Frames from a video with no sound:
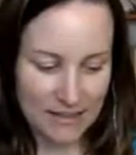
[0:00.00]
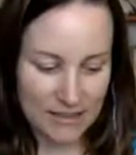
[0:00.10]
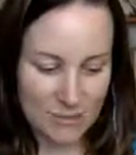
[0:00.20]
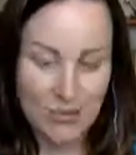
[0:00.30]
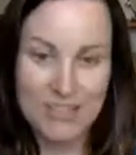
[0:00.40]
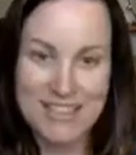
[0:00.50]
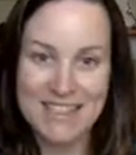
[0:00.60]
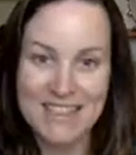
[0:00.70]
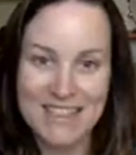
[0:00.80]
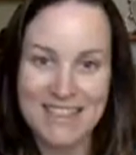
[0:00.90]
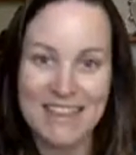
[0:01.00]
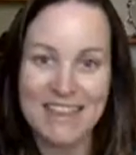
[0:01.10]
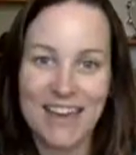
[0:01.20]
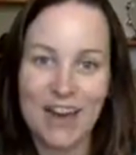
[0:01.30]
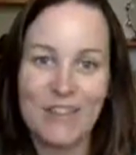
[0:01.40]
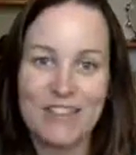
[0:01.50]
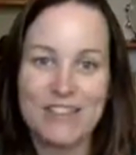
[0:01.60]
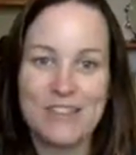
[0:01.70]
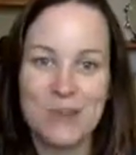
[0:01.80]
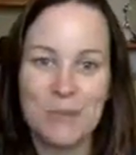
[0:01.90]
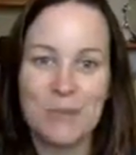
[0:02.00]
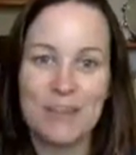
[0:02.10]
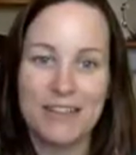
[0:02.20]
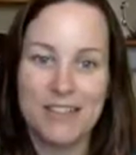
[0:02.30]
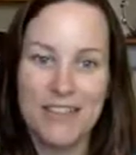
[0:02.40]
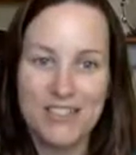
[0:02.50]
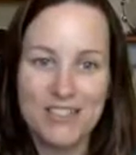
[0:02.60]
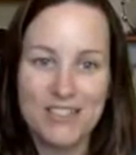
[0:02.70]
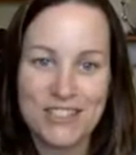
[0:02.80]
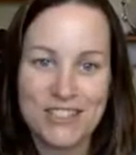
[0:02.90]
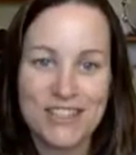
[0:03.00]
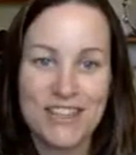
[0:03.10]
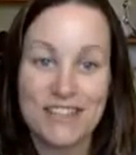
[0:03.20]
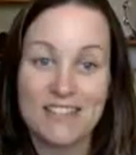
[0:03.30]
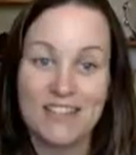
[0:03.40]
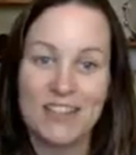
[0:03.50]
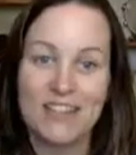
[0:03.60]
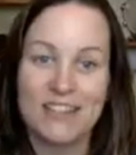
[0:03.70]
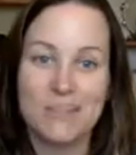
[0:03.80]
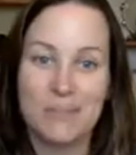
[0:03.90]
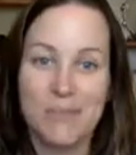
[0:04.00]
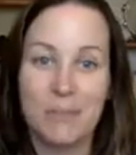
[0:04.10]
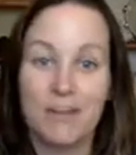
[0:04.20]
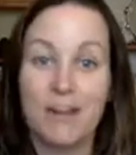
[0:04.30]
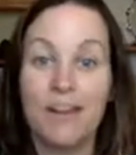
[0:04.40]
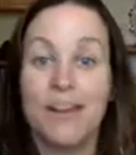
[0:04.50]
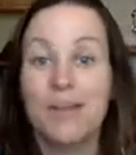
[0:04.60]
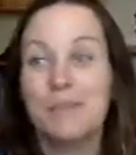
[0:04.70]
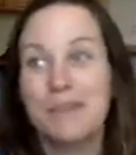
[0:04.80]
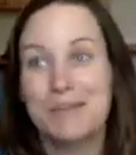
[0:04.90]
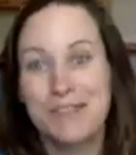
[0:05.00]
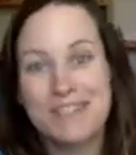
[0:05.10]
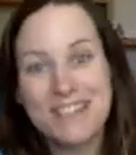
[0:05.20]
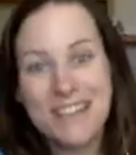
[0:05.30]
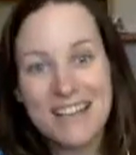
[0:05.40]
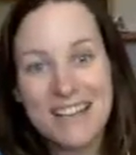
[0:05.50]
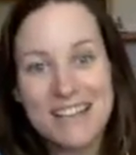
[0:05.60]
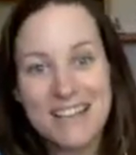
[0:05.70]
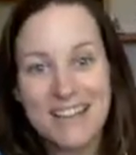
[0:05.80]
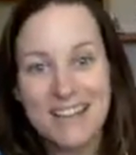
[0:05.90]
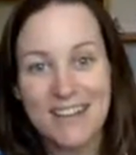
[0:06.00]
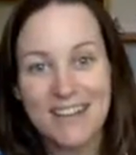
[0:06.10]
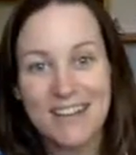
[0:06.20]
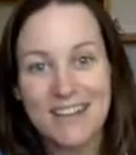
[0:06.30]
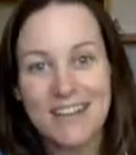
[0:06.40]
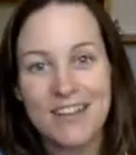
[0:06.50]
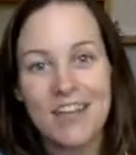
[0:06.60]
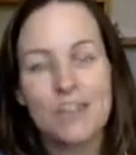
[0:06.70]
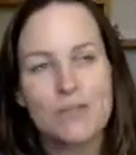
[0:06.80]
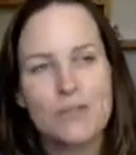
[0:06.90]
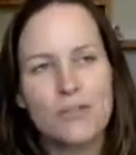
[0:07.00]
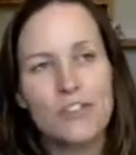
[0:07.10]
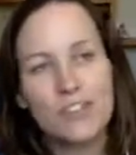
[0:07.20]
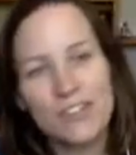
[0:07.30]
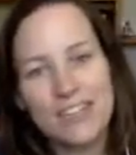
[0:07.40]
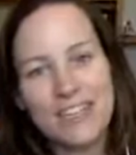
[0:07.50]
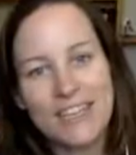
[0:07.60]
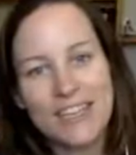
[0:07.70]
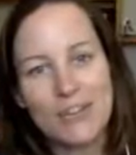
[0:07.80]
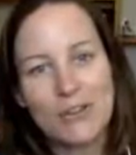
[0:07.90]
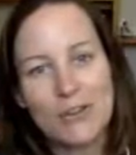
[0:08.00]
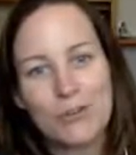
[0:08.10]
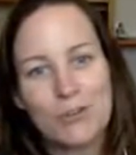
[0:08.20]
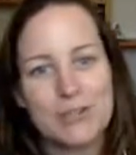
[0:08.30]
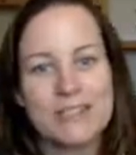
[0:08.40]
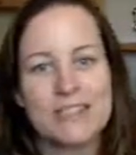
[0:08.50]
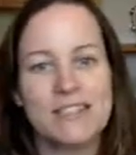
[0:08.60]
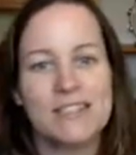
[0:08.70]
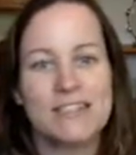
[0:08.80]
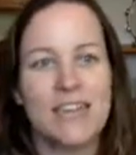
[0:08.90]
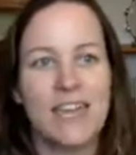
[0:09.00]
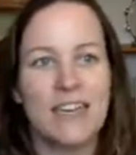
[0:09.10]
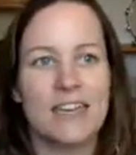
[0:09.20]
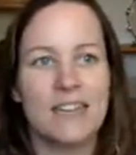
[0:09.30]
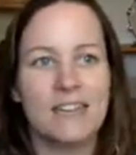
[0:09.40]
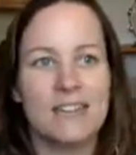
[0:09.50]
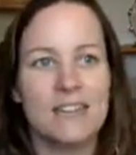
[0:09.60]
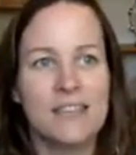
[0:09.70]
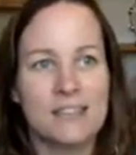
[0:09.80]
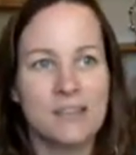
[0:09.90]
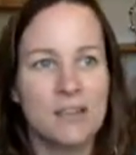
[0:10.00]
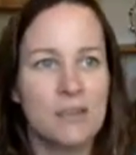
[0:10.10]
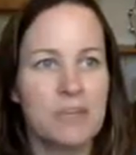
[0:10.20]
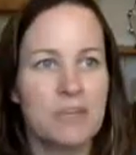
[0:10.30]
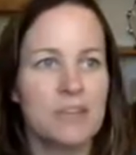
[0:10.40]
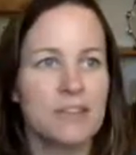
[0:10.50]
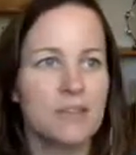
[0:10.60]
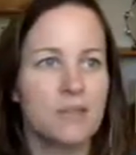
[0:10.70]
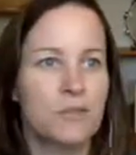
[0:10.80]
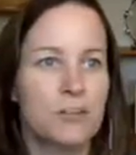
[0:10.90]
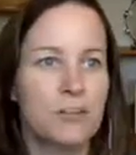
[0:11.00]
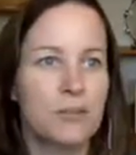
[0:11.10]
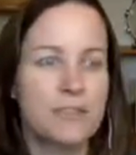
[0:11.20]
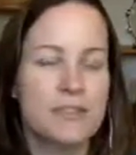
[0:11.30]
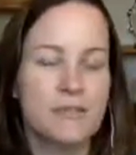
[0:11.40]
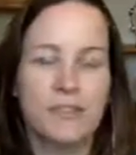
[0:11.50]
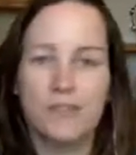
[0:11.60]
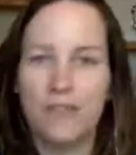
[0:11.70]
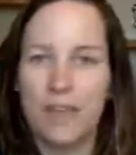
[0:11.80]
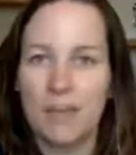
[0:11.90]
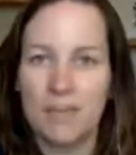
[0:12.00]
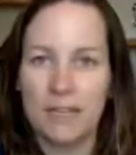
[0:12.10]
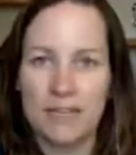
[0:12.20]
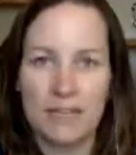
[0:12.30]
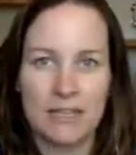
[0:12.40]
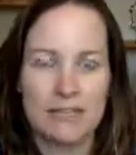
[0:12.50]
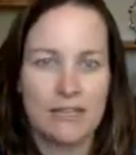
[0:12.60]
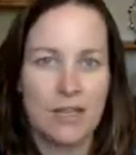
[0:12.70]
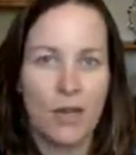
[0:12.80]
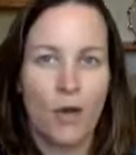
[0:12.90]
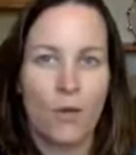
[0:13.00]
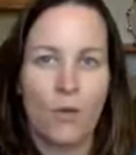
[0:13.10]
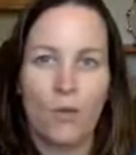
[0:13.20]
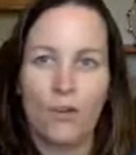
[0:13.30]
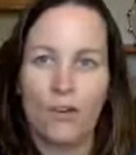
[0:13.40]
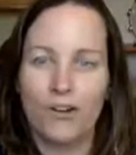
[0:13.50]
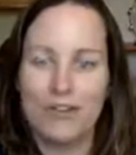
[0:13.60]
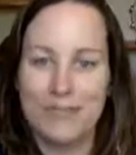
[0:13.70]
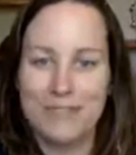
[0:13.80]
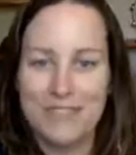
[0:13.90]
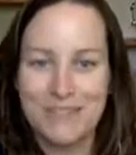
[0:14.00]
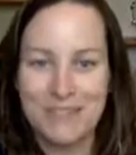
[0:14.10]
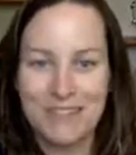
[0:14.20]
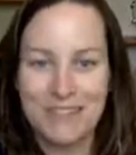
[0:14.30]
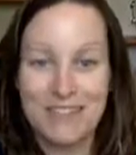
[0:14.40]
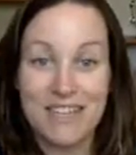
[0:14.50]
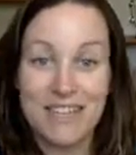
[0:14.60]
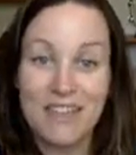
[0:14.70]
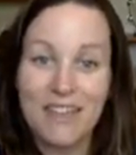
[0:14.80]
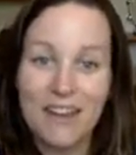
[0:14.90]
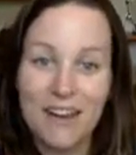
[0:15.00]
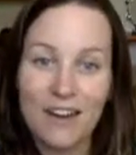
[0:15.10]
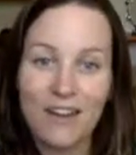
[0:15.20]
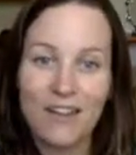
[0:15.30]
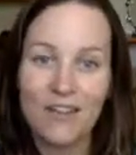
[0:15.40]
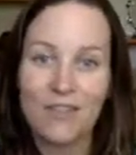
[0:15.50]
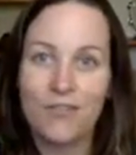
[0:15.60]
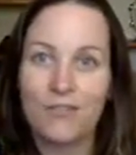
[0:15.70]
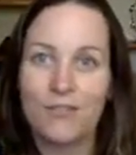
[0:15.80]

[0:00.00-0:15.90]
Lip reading: we'll see how things go. But my intention is to then start in September, but I'm not tied to that either. So if you're looking at your own business and things are coming in where you're busy with your families, or you're busy with taking care of